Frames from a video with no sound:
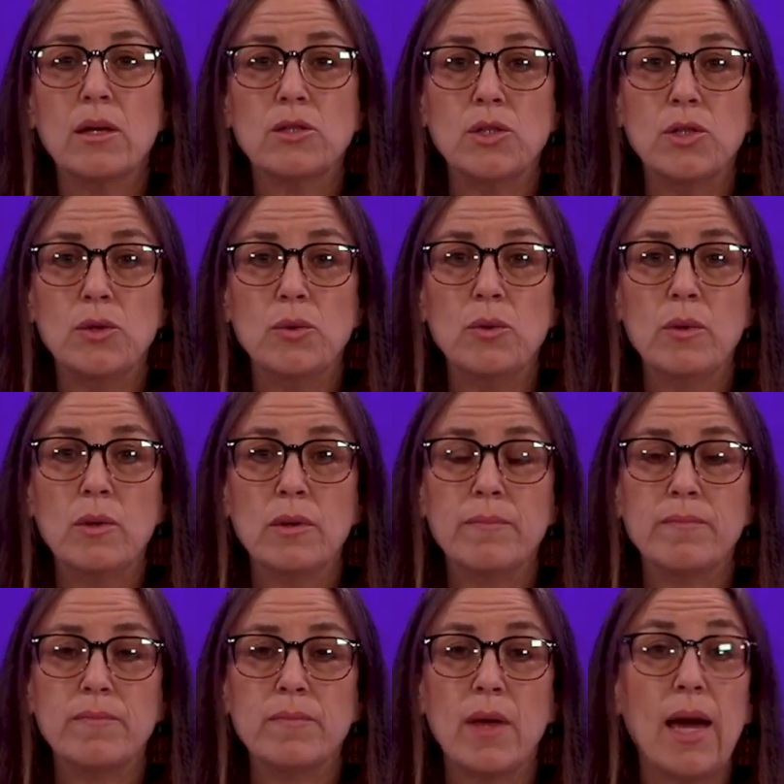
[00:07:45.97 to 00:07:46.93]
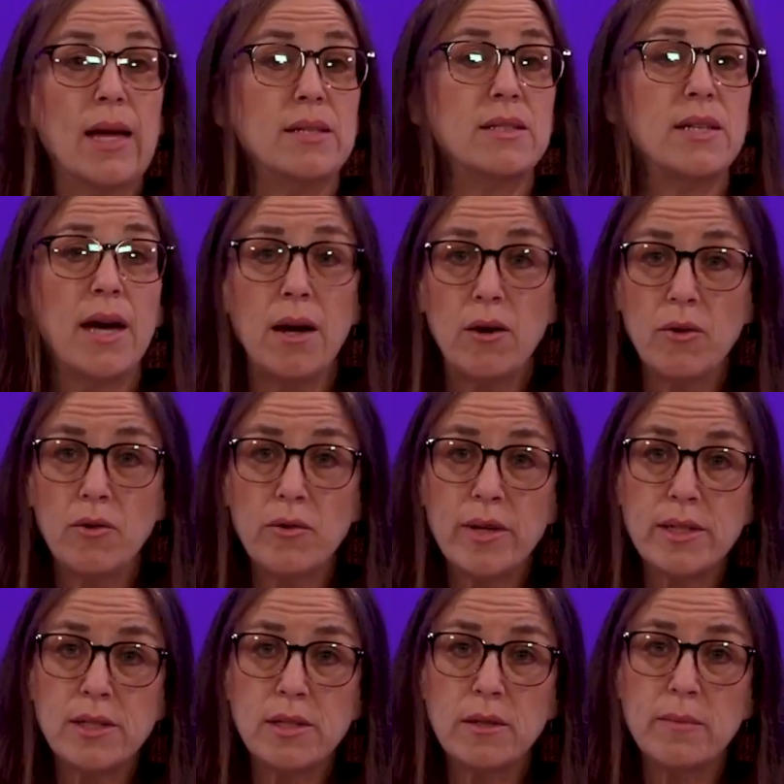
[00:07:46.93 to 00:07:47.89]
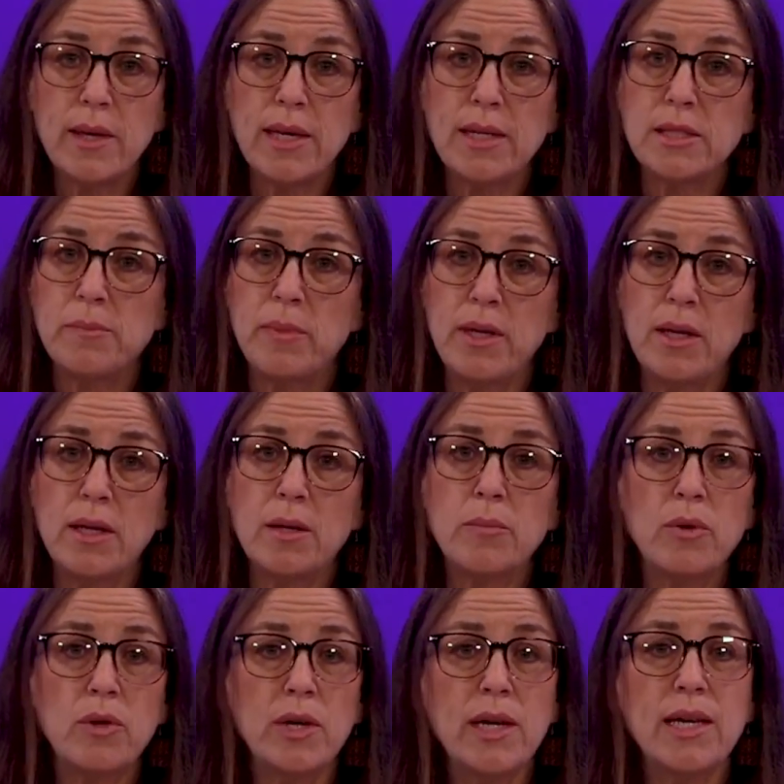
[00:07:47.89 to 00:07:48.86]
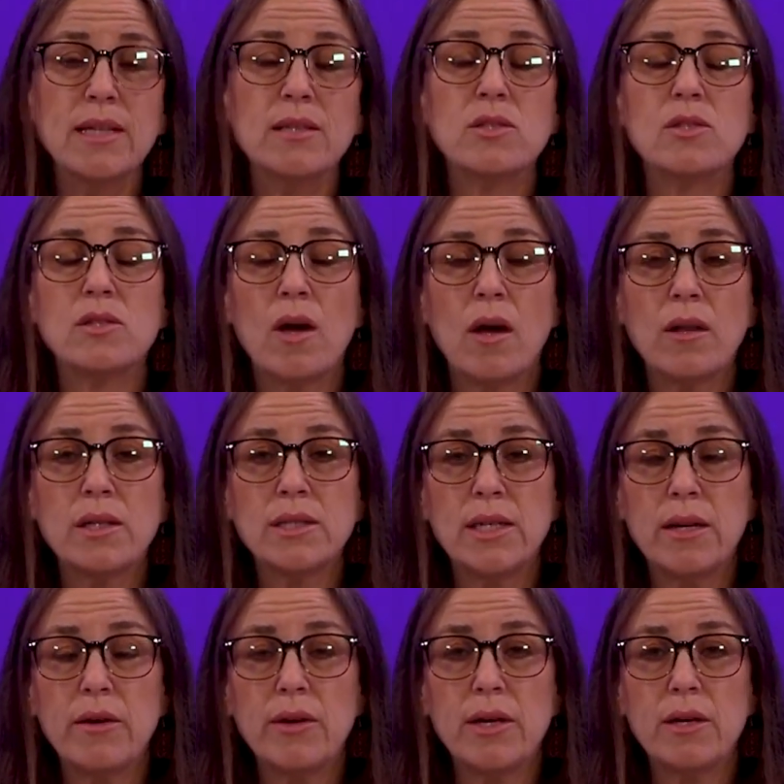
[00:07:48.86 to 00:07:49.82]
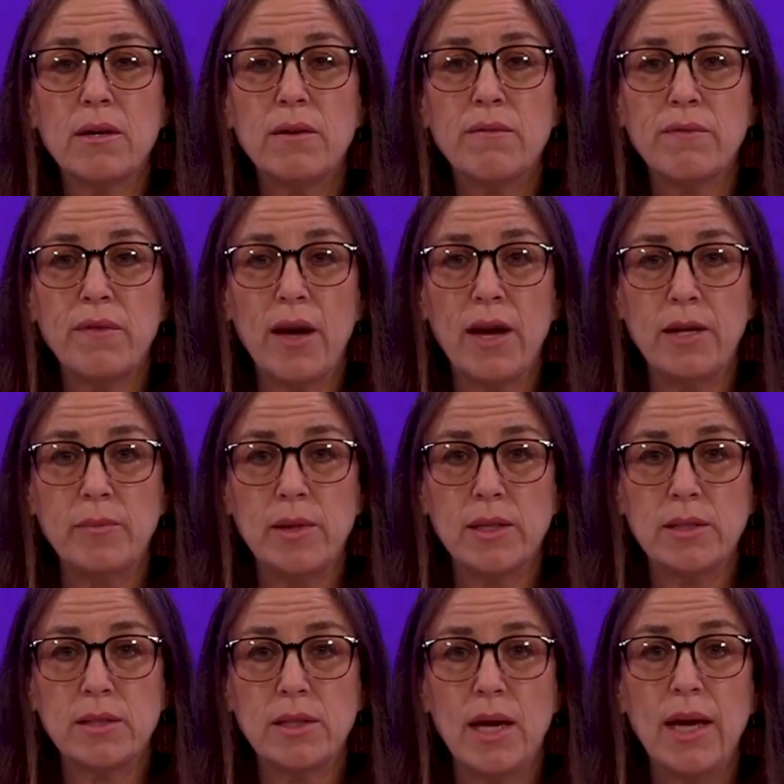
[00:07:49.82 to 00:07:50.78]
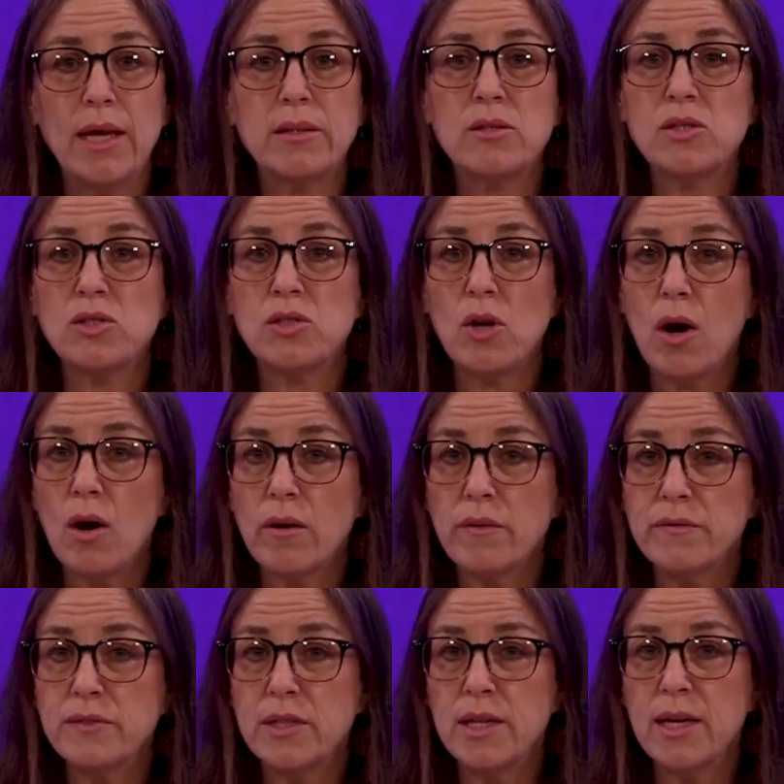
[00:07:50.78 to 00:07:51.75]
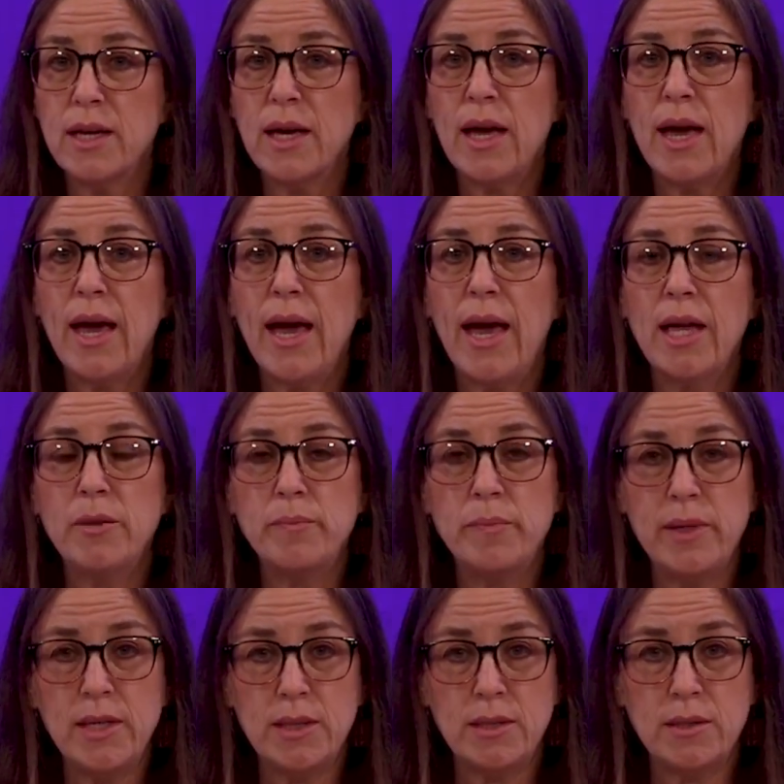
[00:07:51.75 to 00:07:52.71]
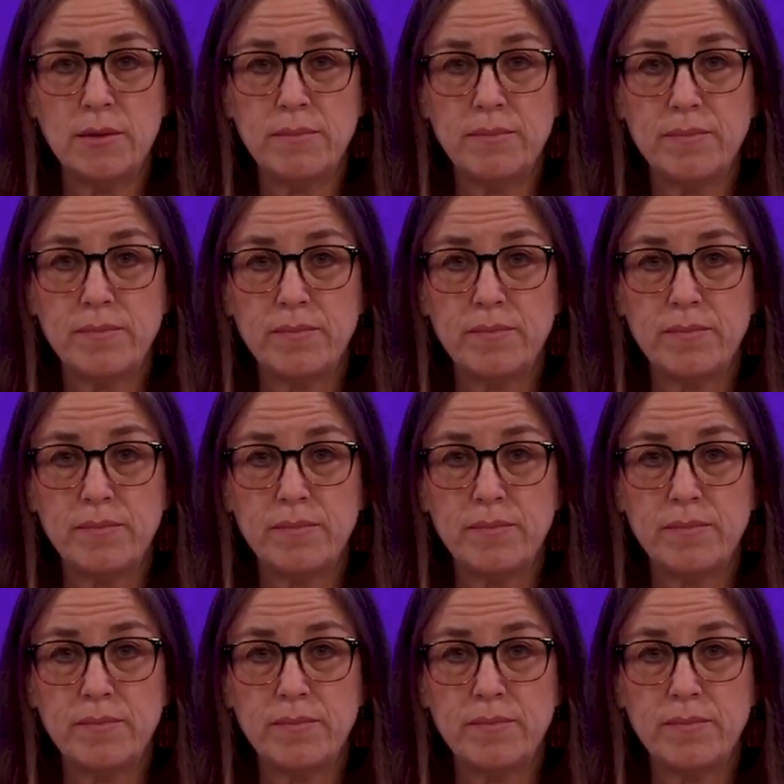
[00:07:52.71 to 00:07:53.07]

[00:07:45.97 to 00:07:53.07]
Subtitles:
2, and terrorism is being put in solitary confinement and starved and beaten.